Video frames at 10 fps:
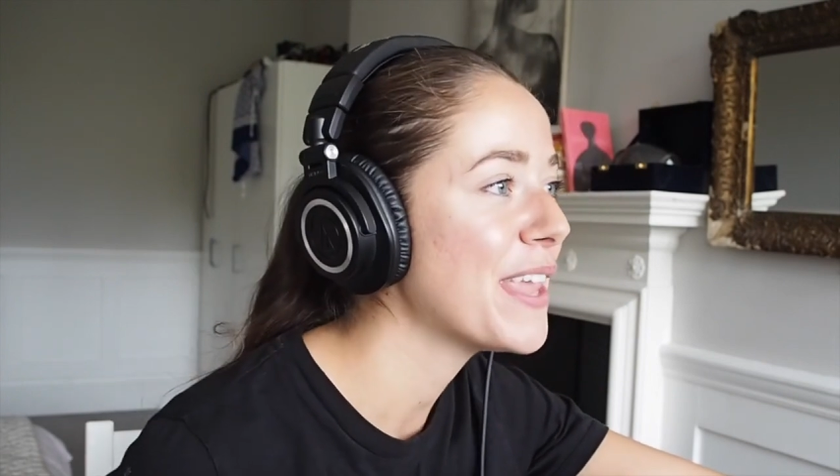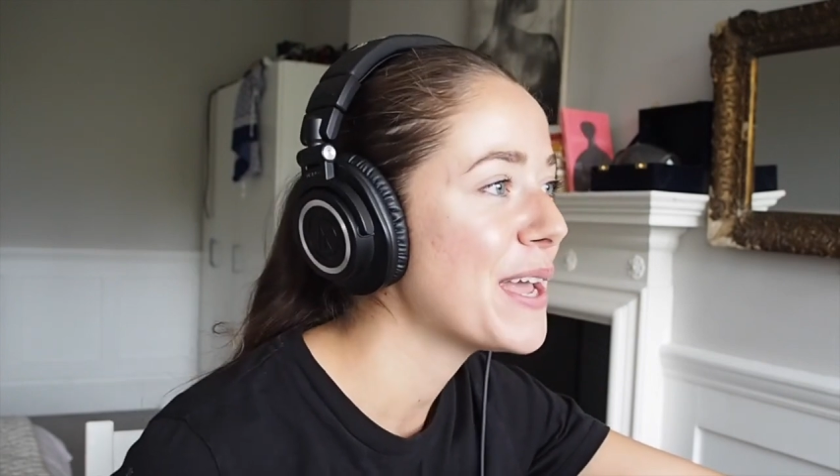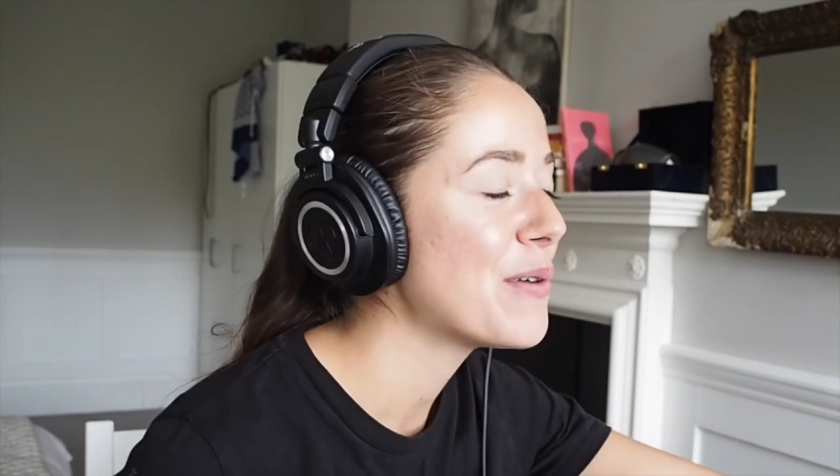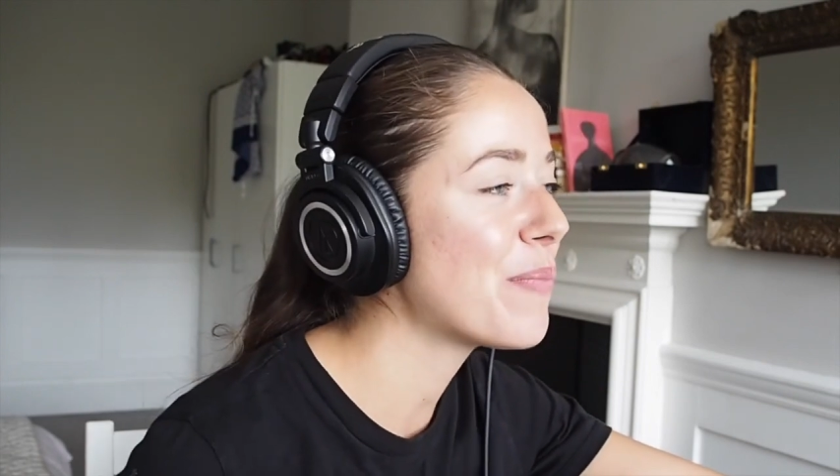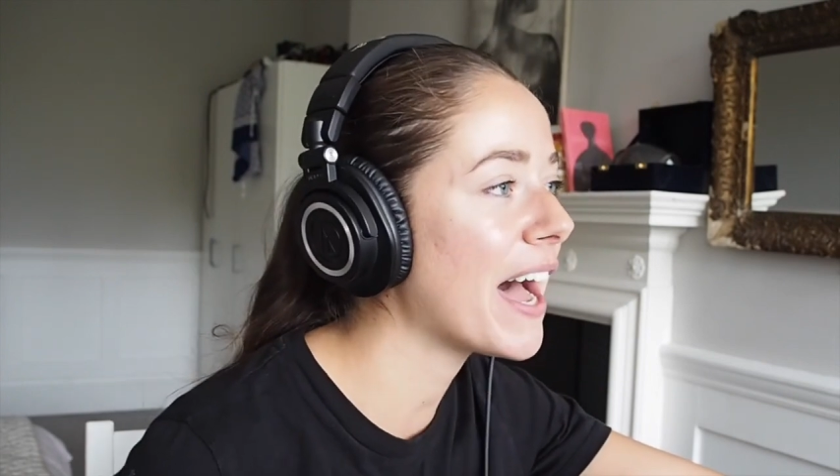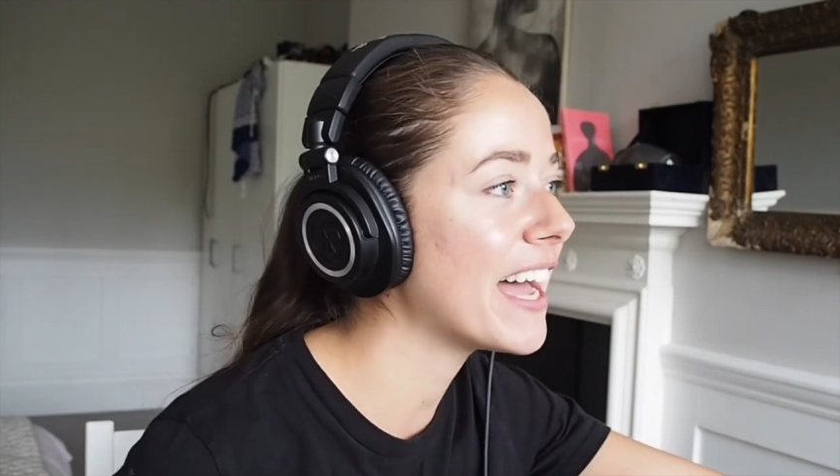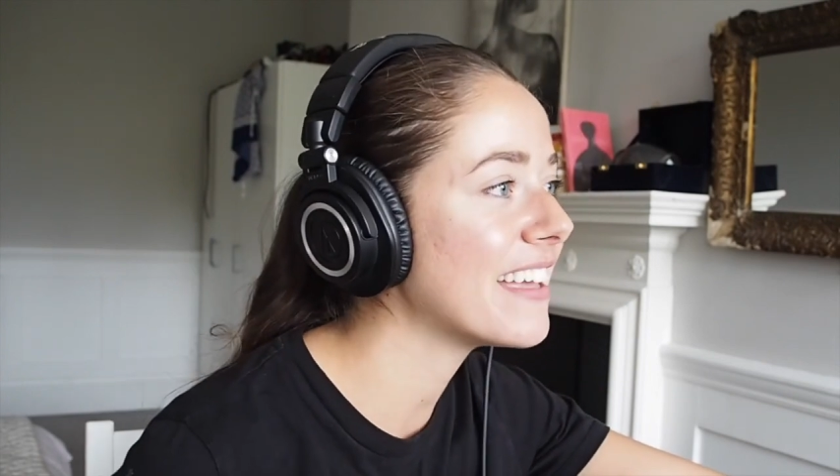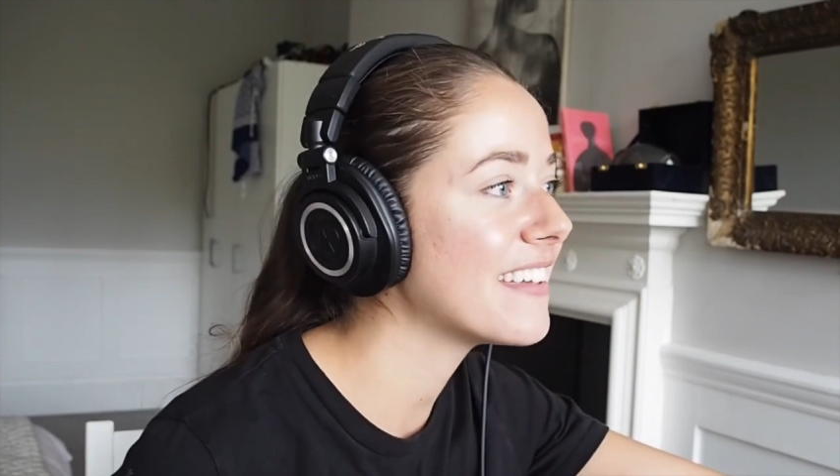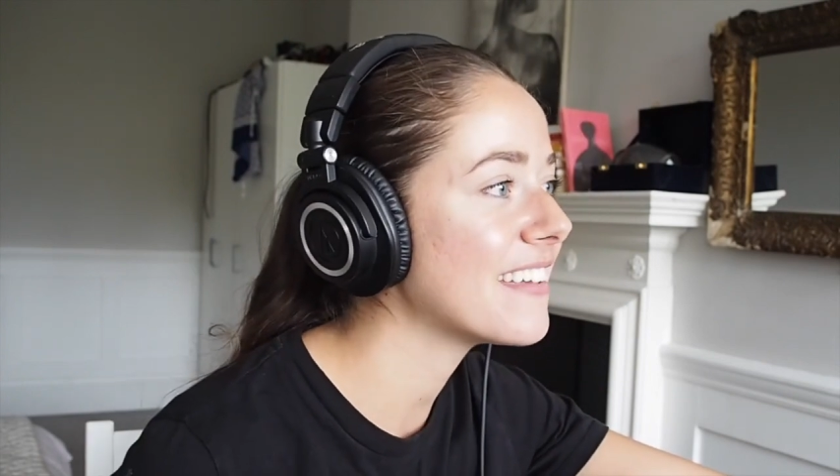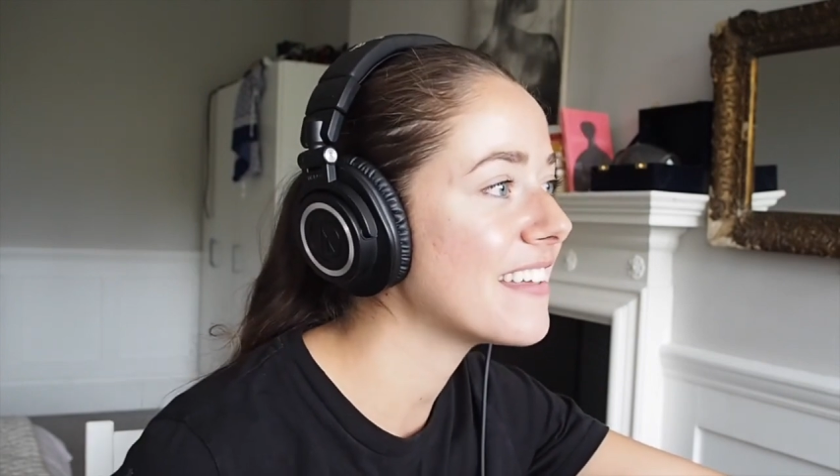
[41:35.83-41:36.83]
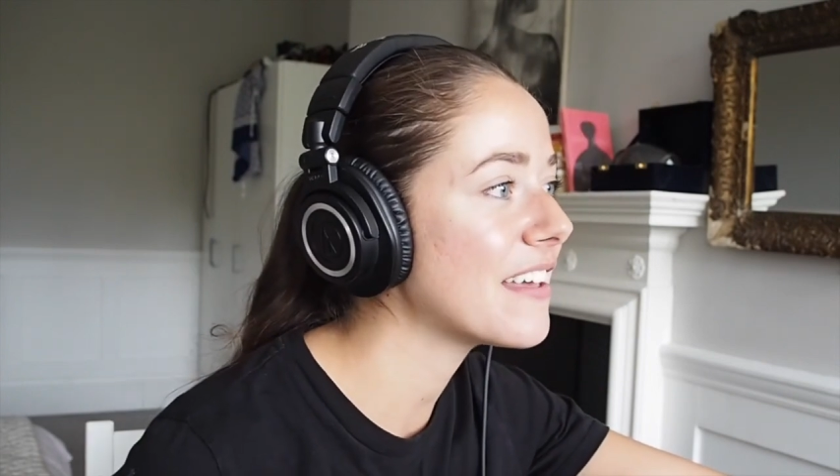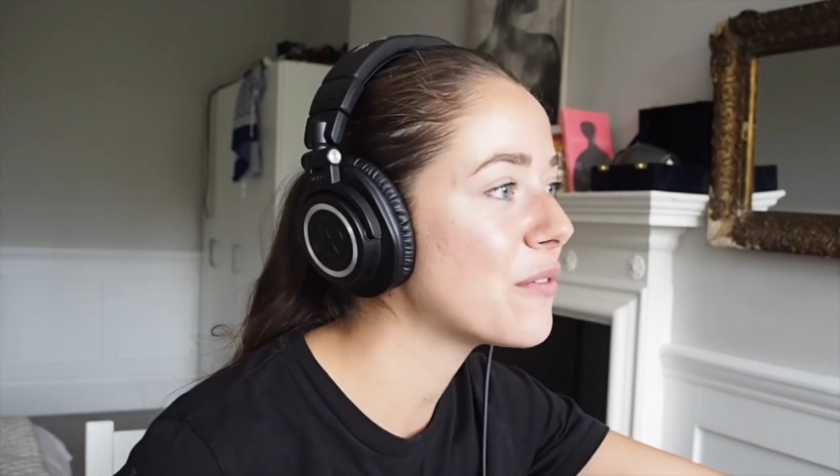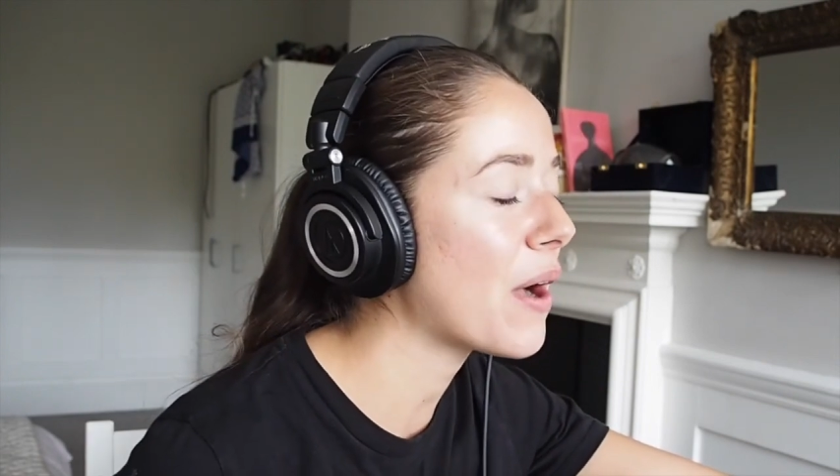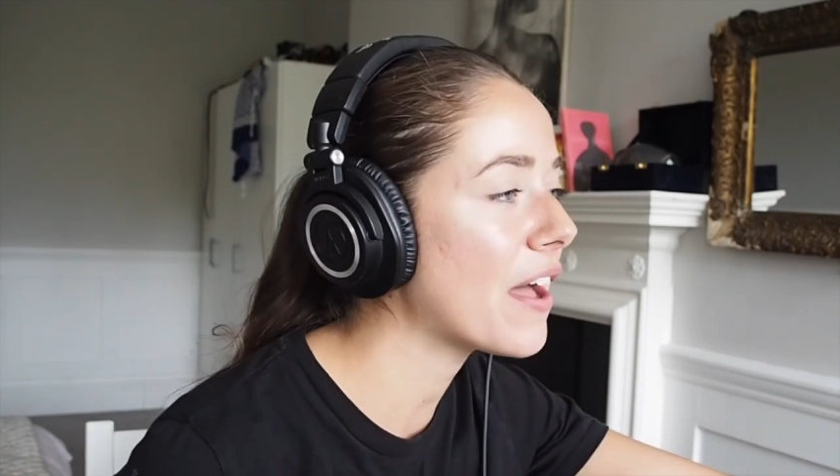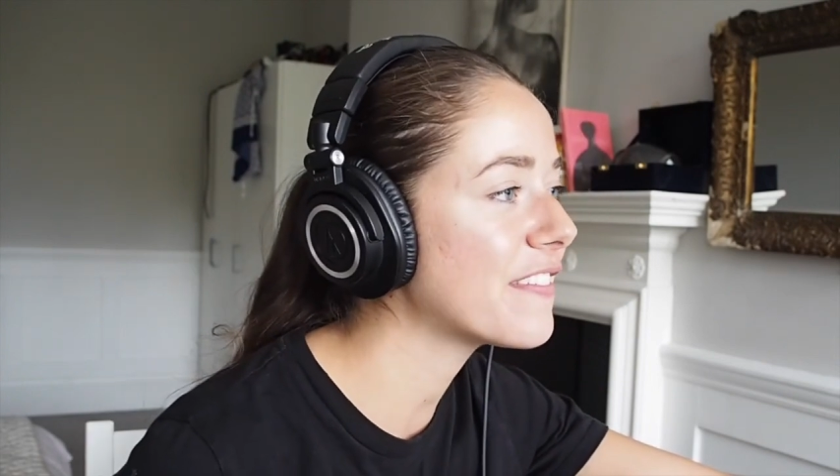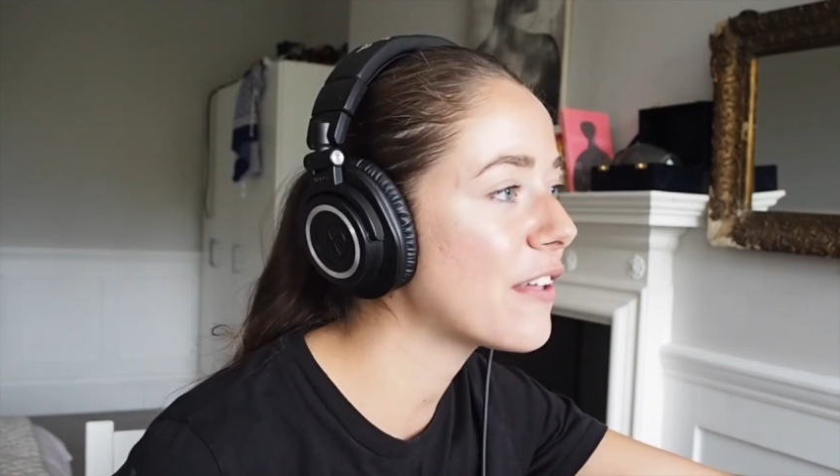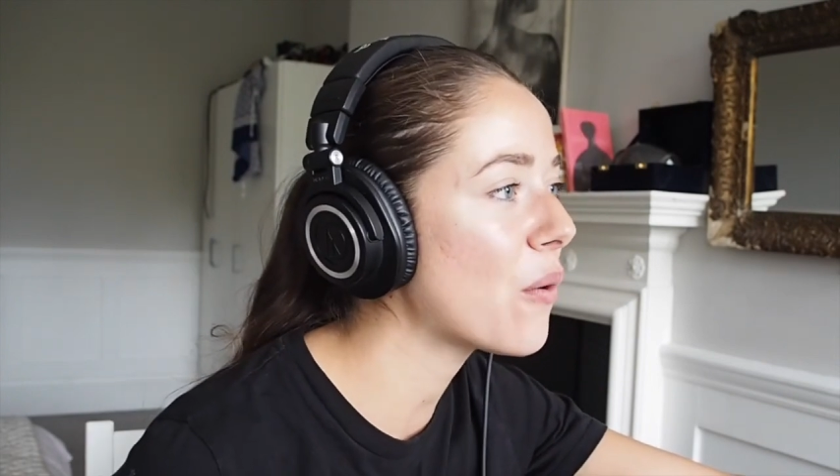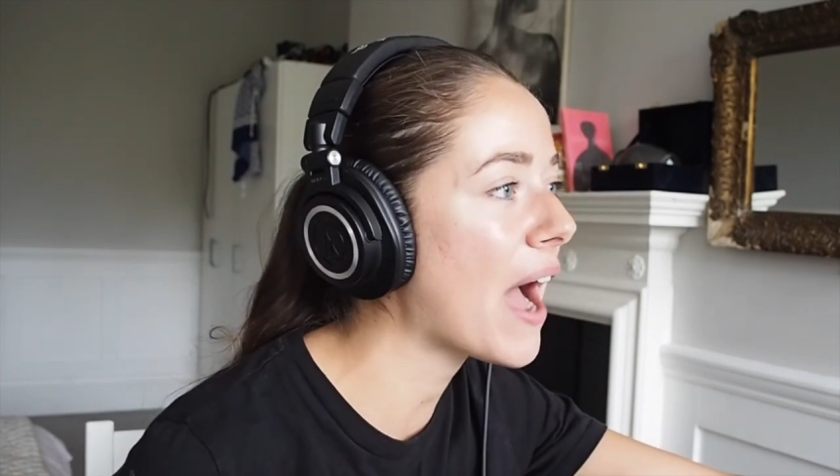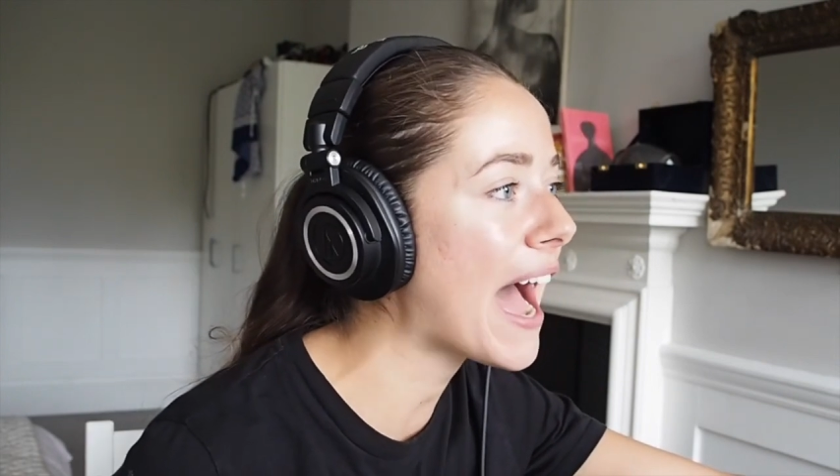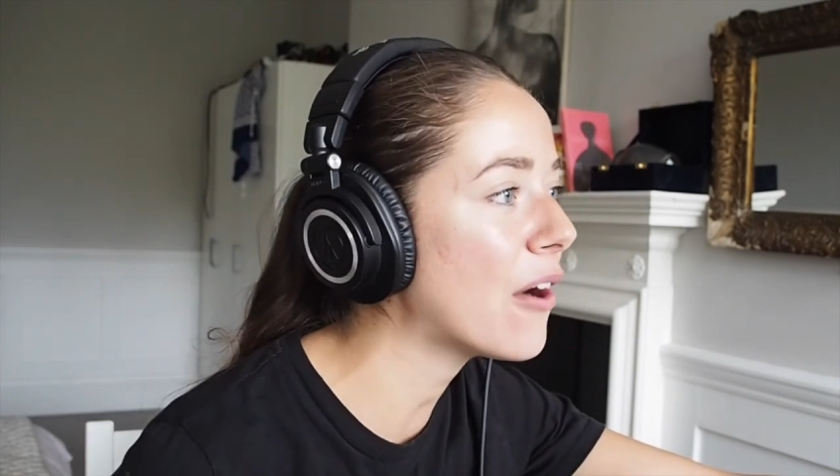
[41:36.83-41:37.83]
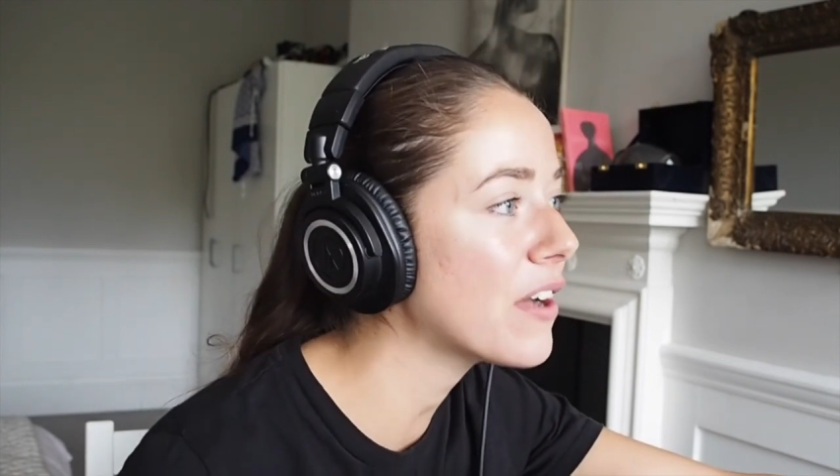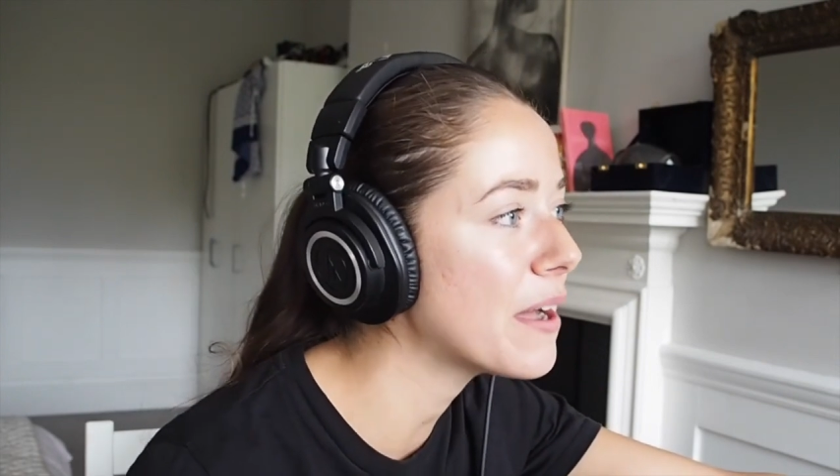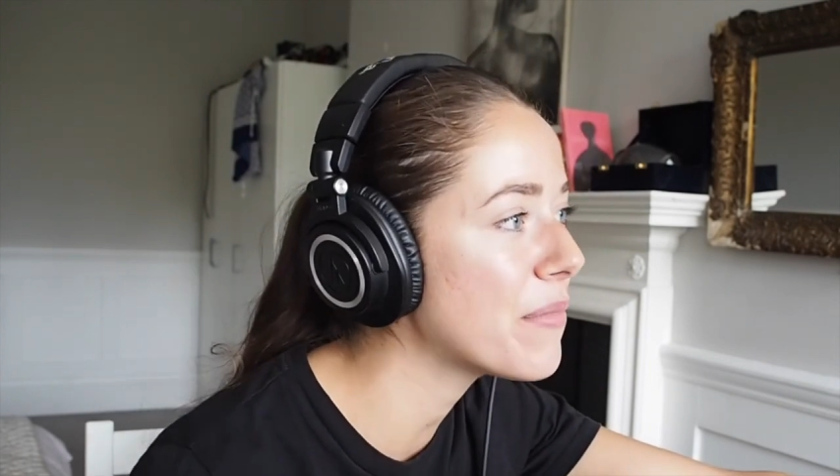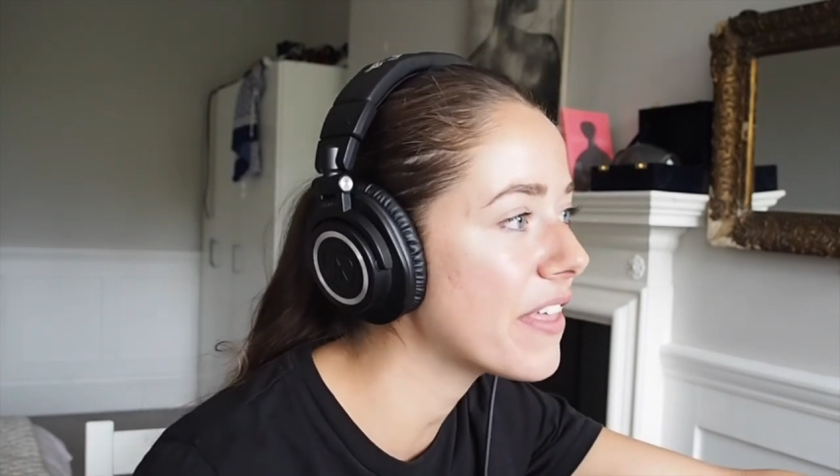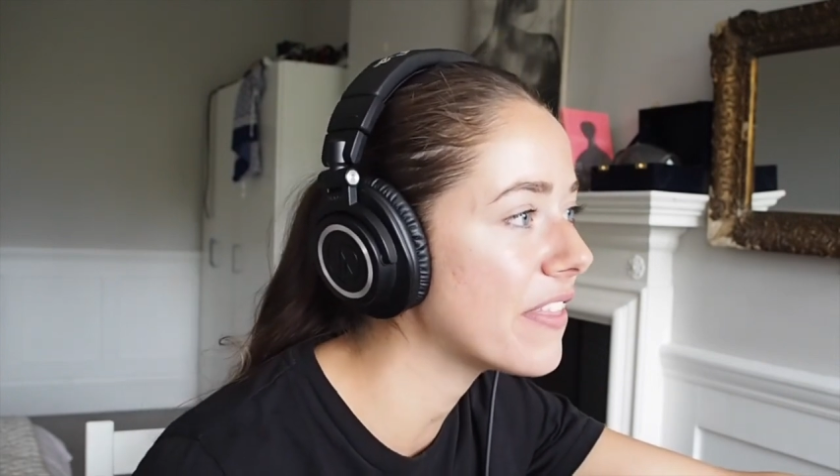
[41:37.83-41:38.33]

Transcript: But so how come that